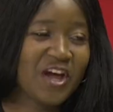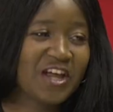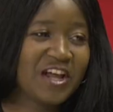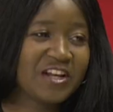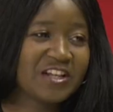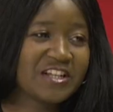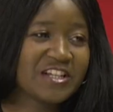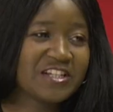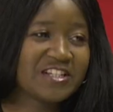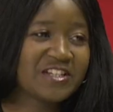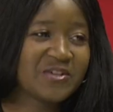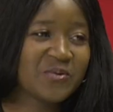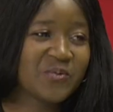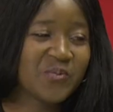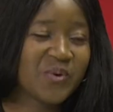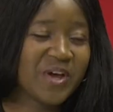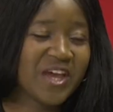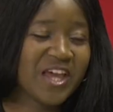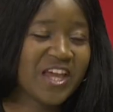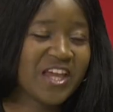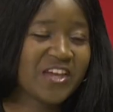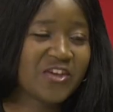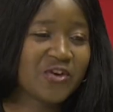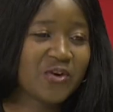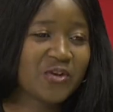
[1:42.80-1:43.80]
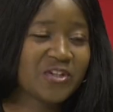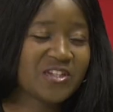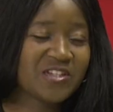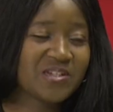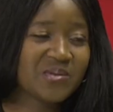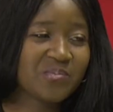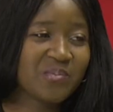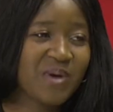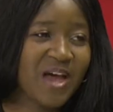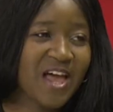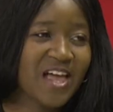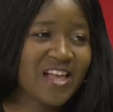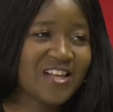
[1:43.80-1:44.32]
there's a way your
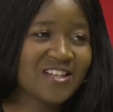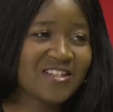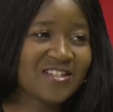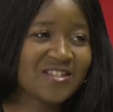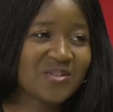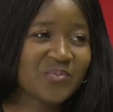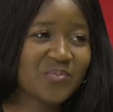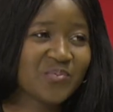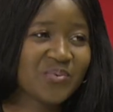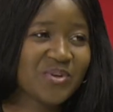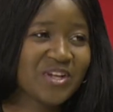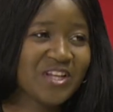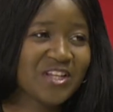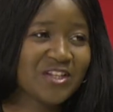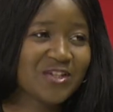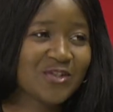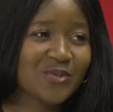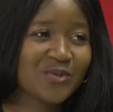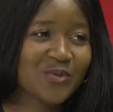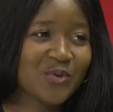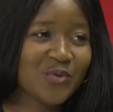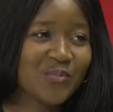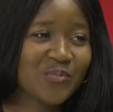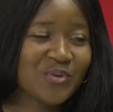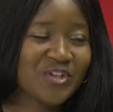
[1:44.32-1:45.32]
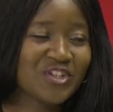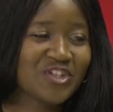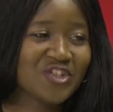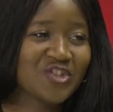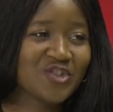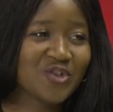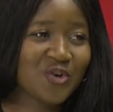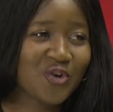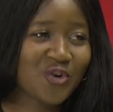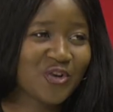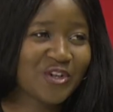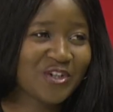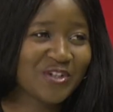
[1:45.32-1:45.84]
smiles bring so much
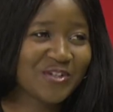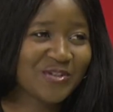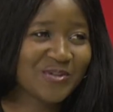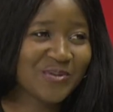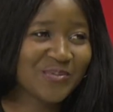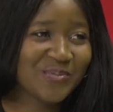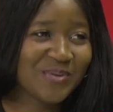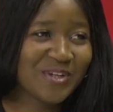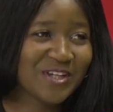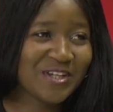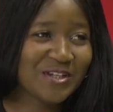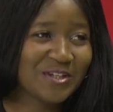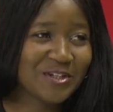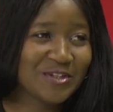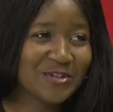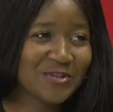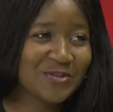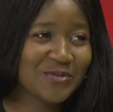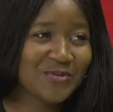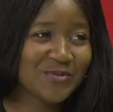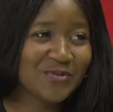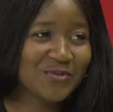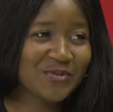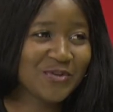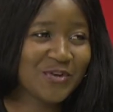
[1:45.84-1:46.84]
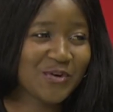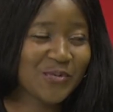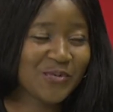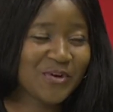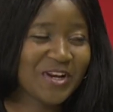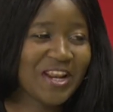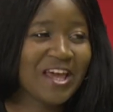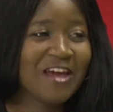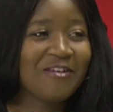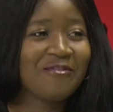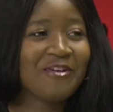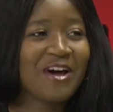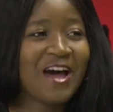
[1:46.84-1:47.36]
joy to me in the studio
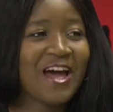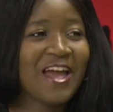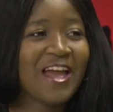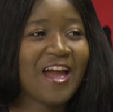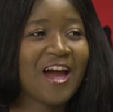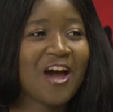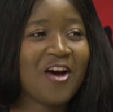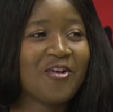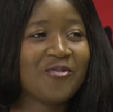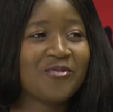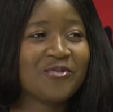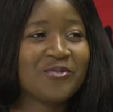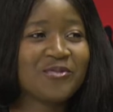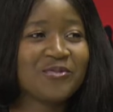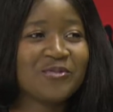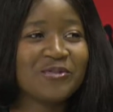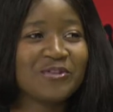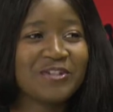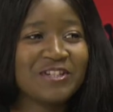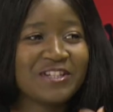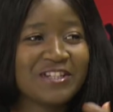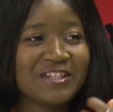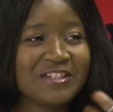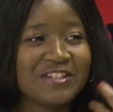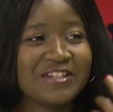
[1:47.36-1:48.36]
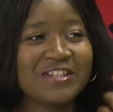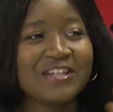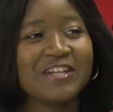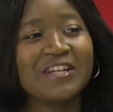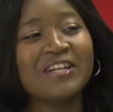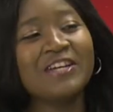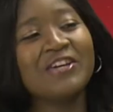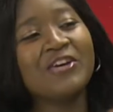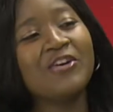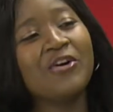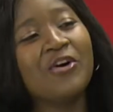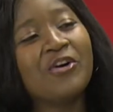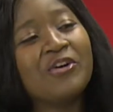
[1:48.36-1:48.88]
whenever I have you on
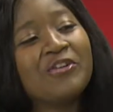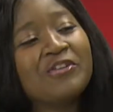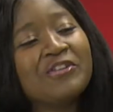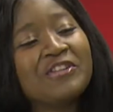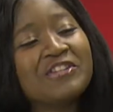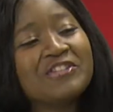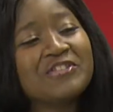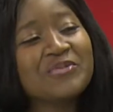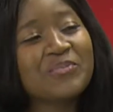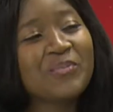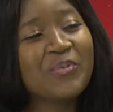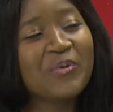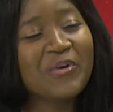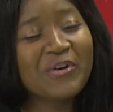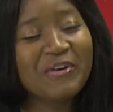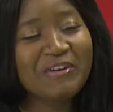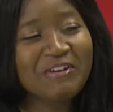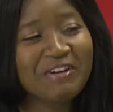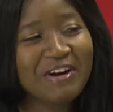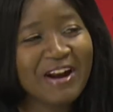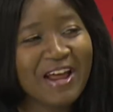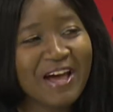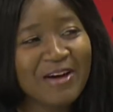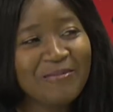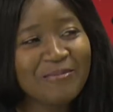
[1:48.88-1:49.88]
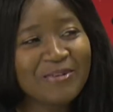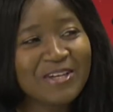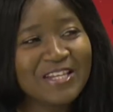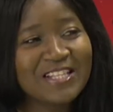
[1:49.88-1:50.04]
this program.